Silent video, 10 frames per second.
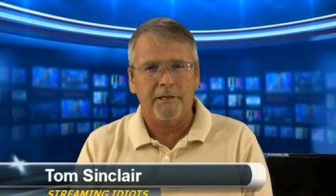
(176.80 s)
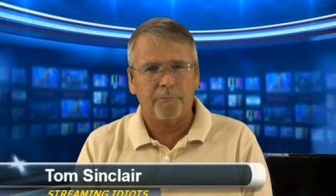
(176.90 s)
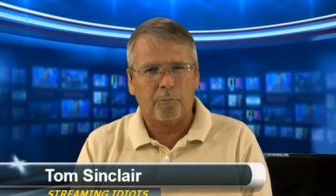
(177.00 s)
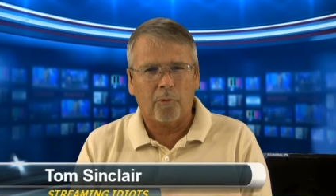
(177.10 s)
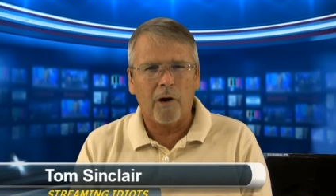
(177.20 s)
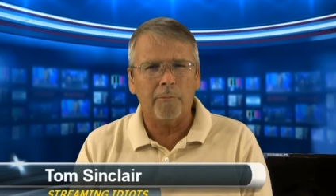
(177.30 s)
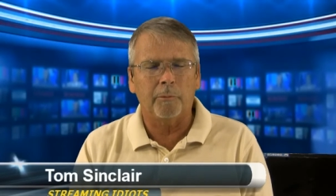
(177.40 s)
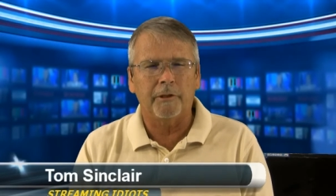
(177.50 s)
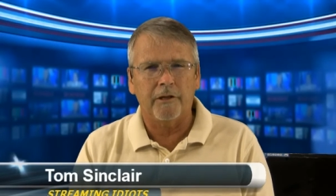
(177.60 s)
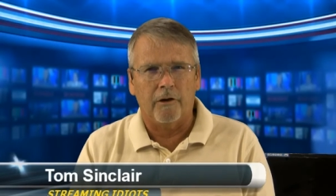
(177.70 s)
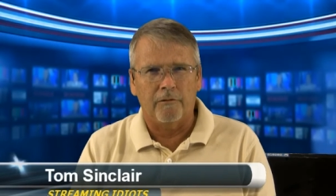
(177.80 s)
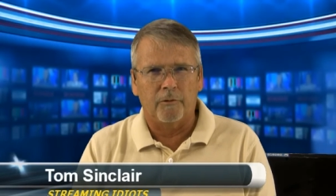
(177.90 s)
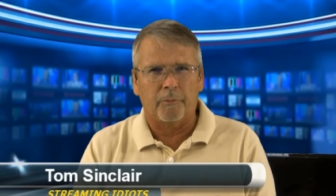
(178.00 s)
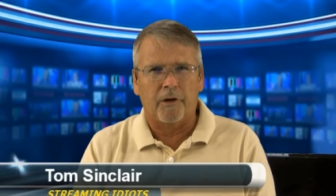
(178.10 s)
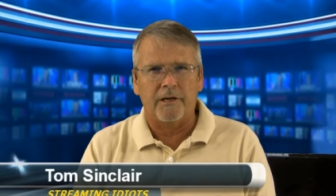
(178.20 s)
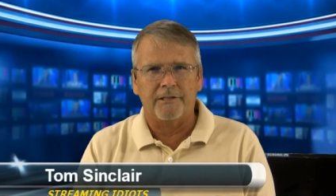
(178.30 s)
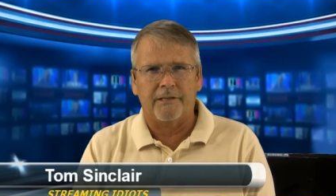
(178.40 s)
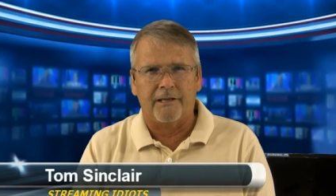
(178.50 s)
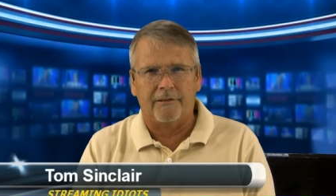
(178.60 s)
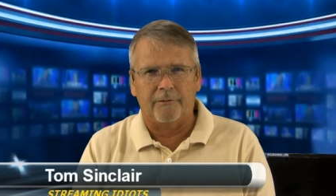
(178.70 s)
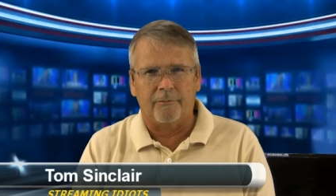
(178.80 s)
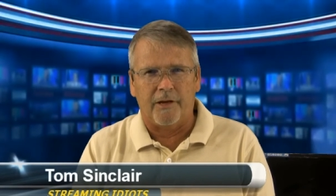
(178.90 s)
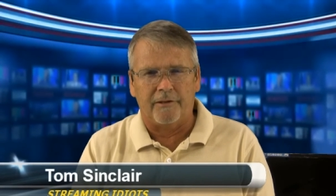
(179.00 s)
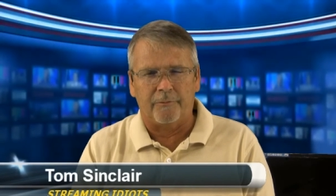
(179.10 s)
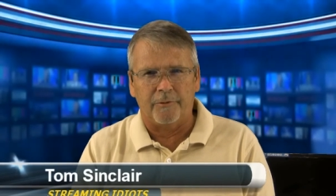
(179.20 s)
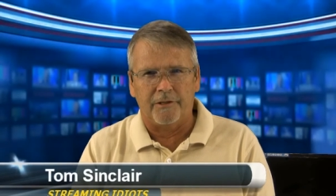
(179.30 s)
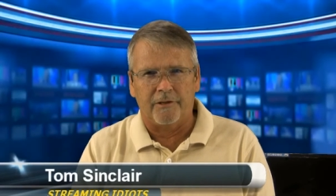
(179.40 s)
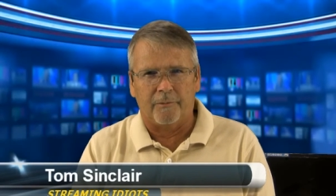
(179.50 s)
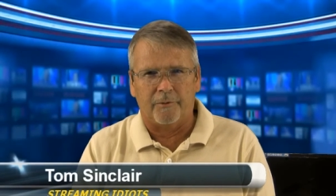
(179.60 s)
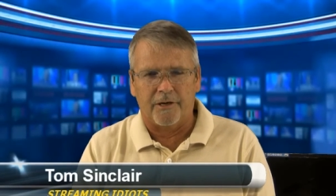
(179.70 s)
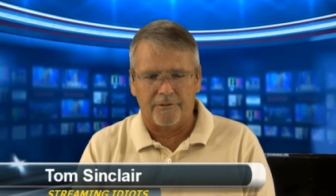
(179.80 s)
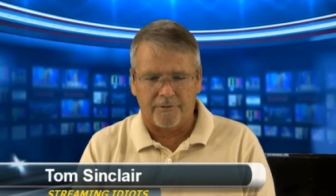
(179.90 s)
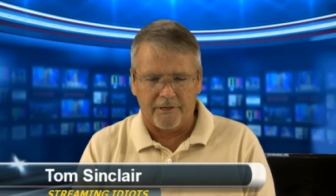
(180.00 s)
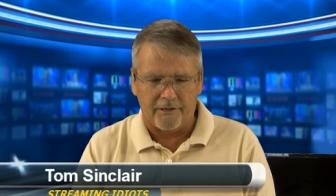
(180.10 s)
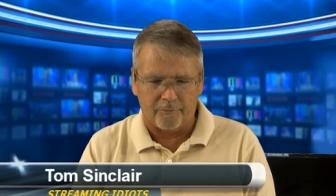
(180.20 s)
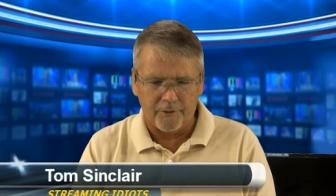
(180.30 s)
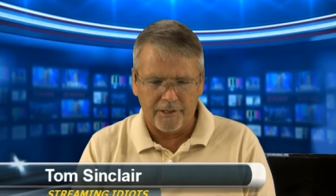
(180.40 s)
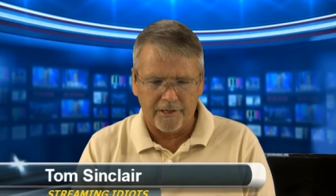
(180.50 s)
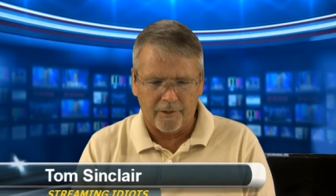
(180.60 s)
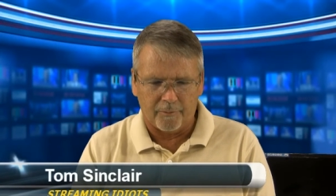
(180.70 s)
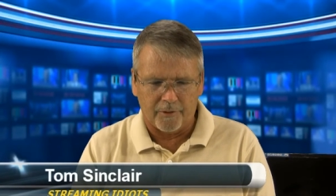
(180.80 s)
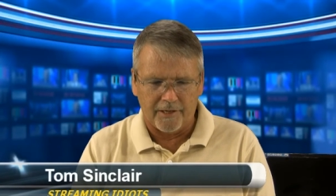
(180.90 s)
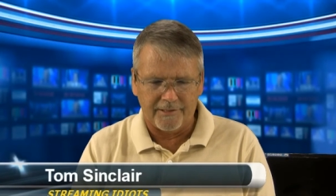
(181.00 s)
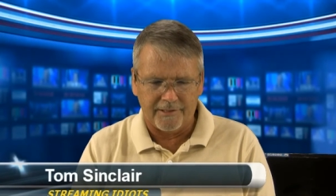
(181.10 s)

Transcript: probably overpriced at the retail price right now. Retail price